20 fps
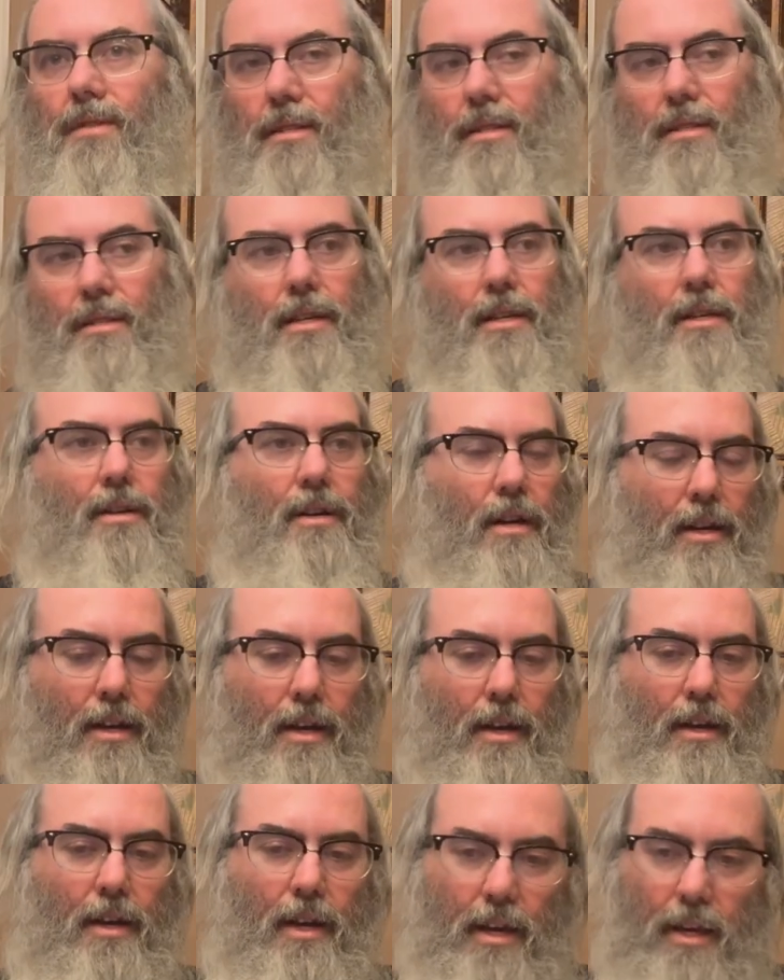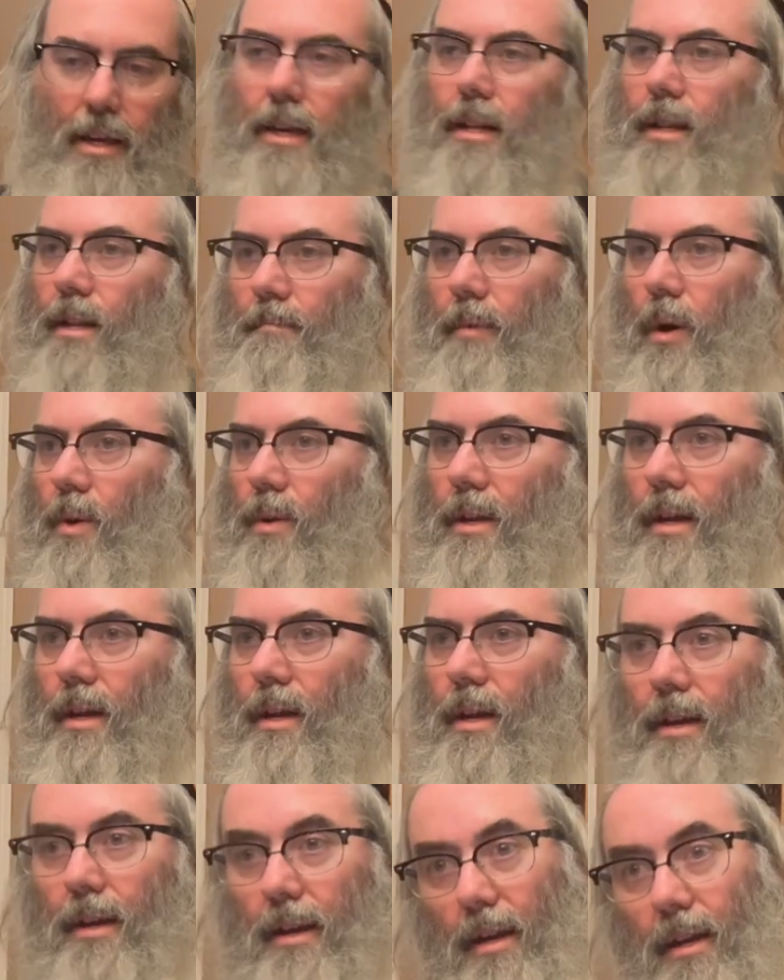And it's like, oh, I could get in a boat,
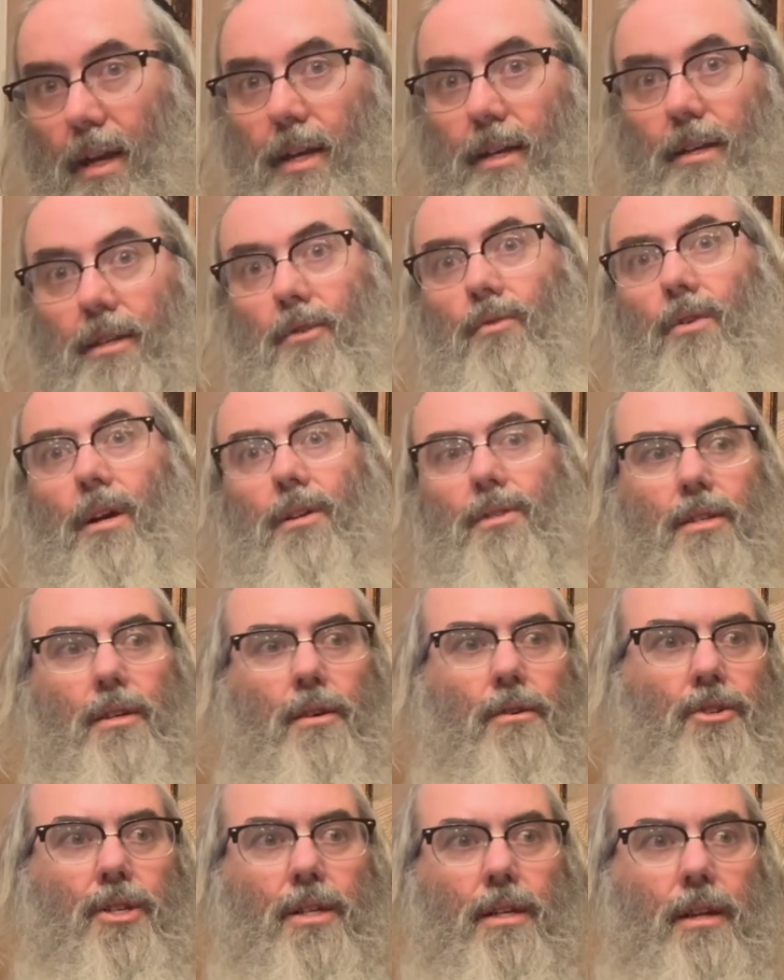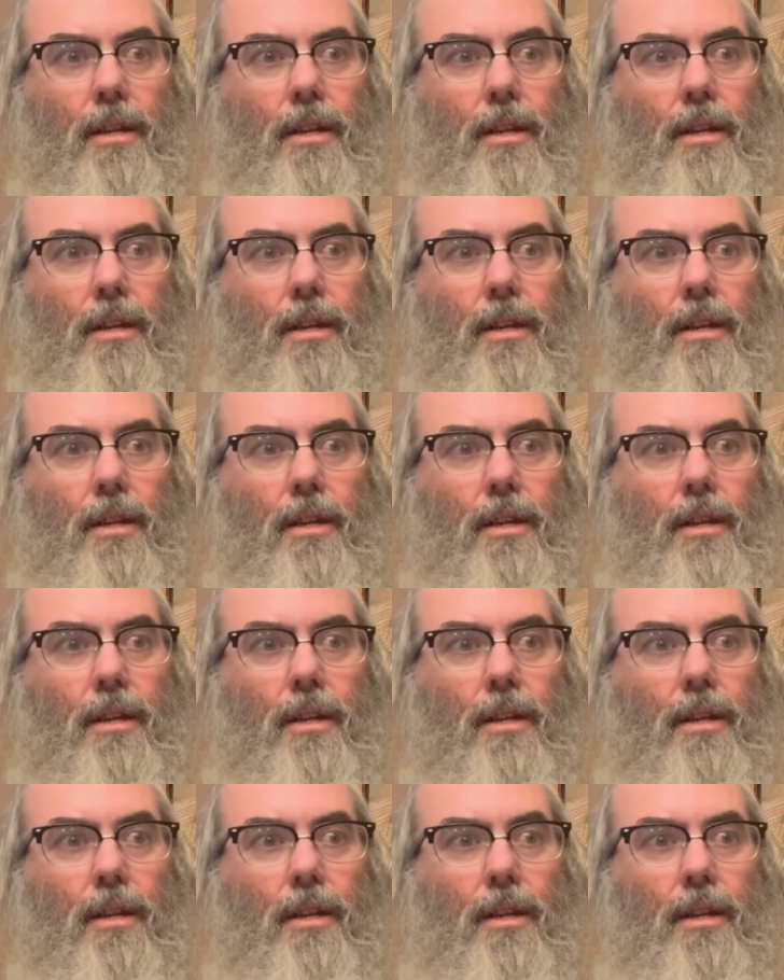and I could cross the ocean.